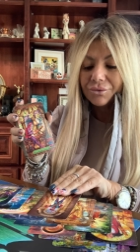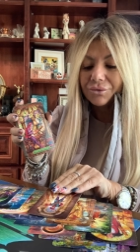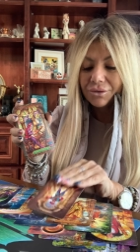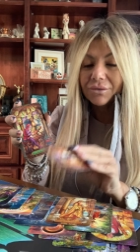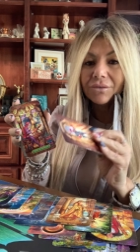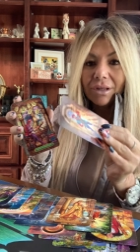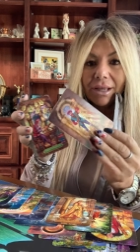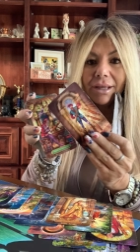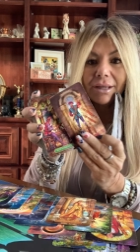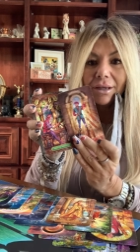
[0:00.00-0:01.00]
to
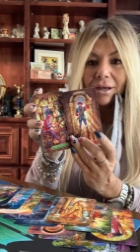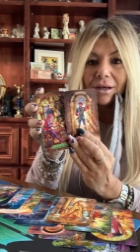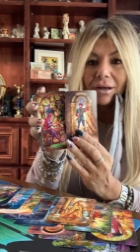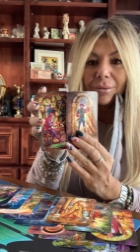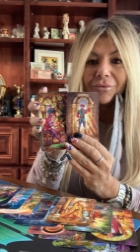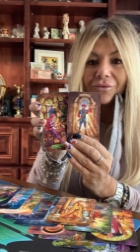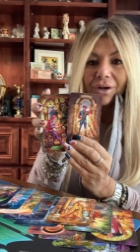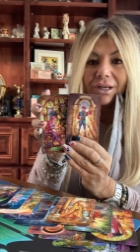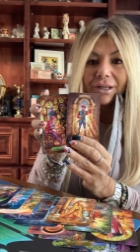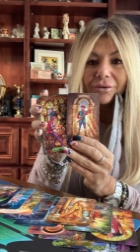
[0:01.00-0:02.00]
say, I'm
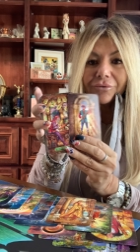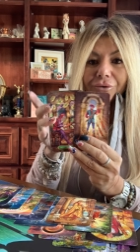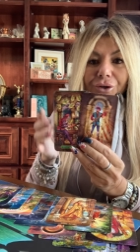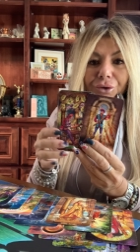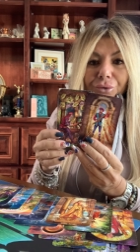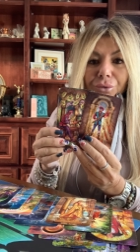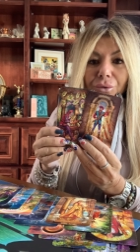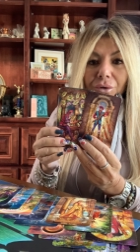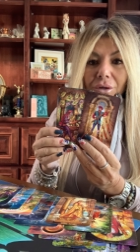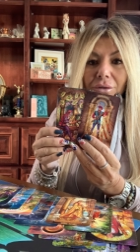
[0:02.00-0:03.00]
fighting for
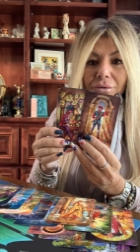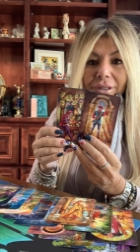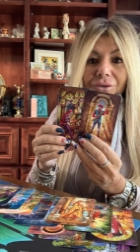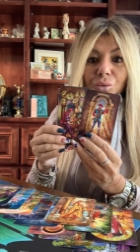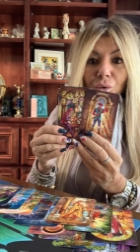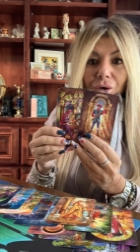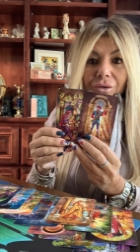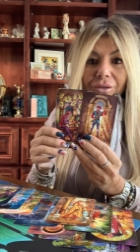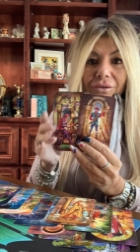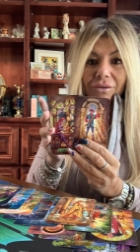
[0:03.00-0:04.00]
you. Let's
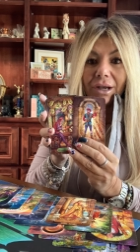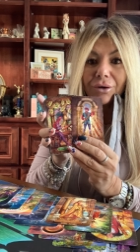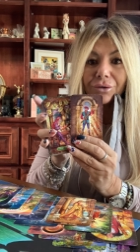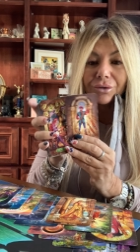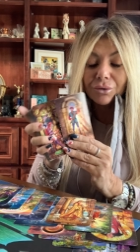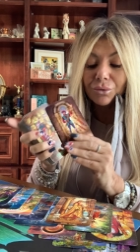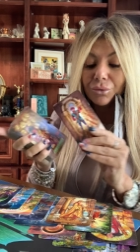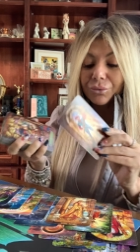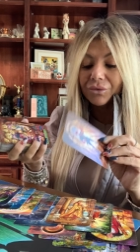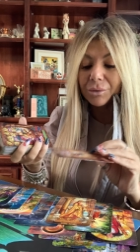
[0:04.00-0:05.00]
work this out.
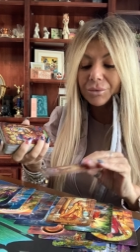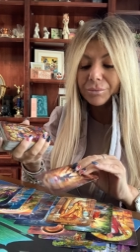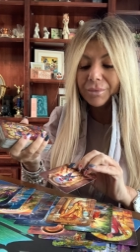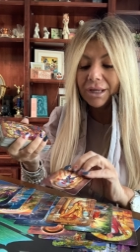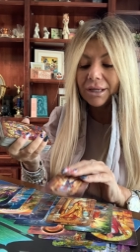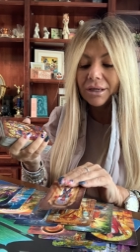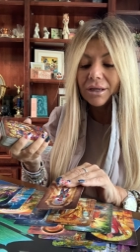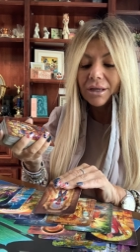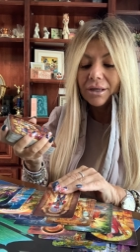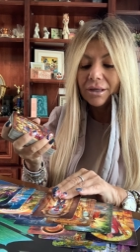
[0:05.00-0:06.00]
Oh, someone may
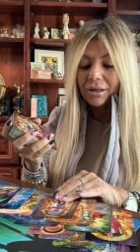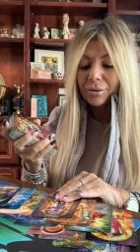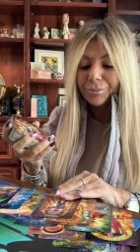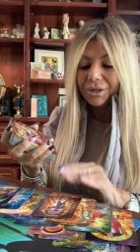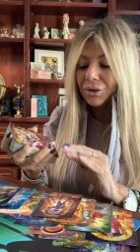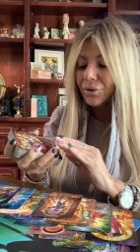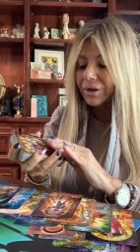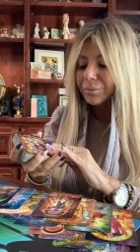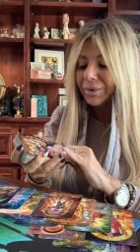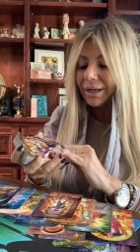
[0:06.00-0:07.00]
be
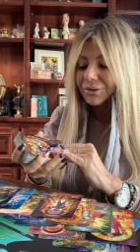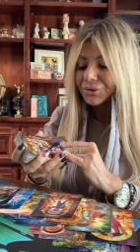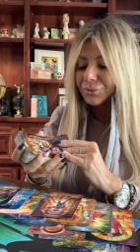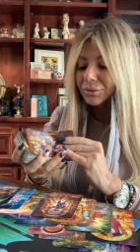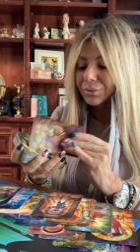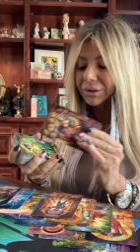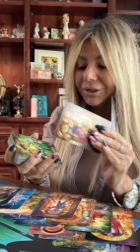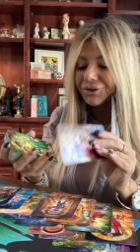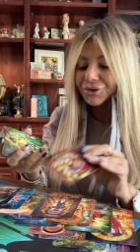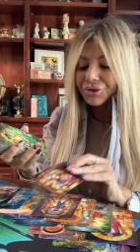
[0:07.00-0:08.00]
going back to a
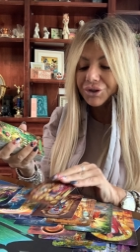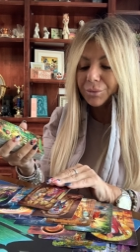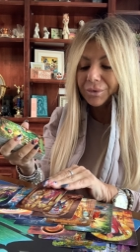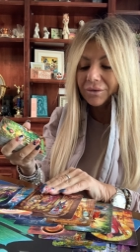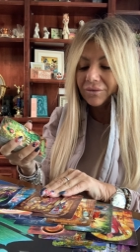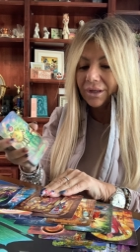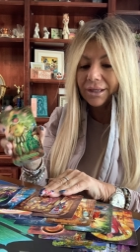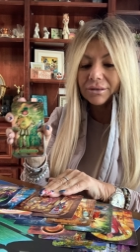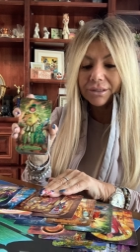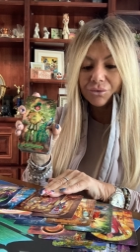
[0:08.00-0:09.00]
relationship and
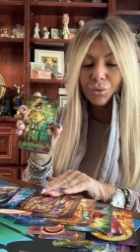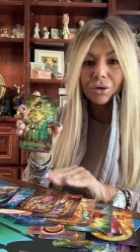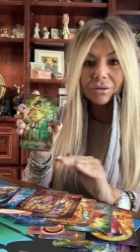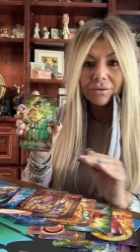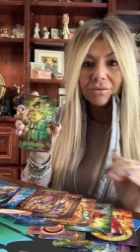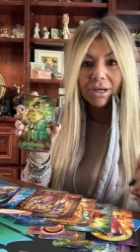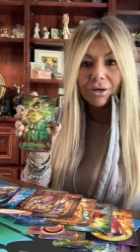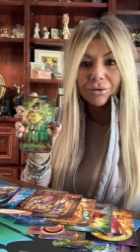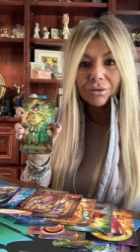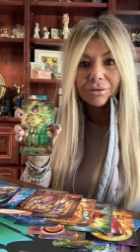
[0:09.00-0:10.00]
saying, let's work this
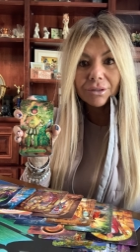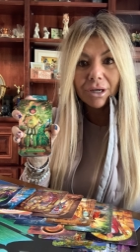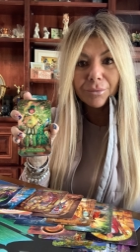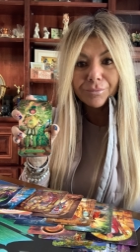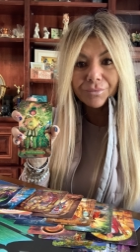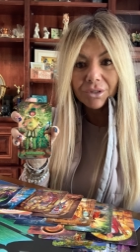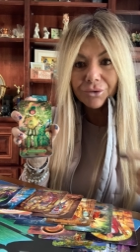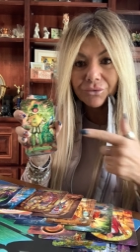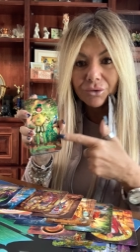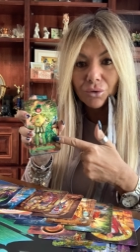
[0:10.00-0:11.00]
out. Yep,
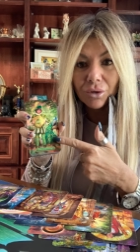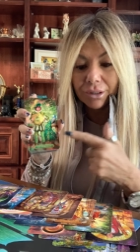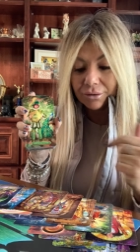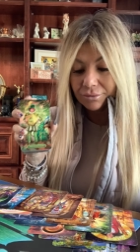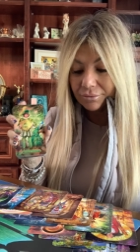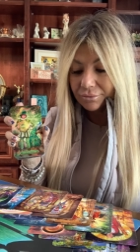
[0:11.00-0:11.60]
here's the coin.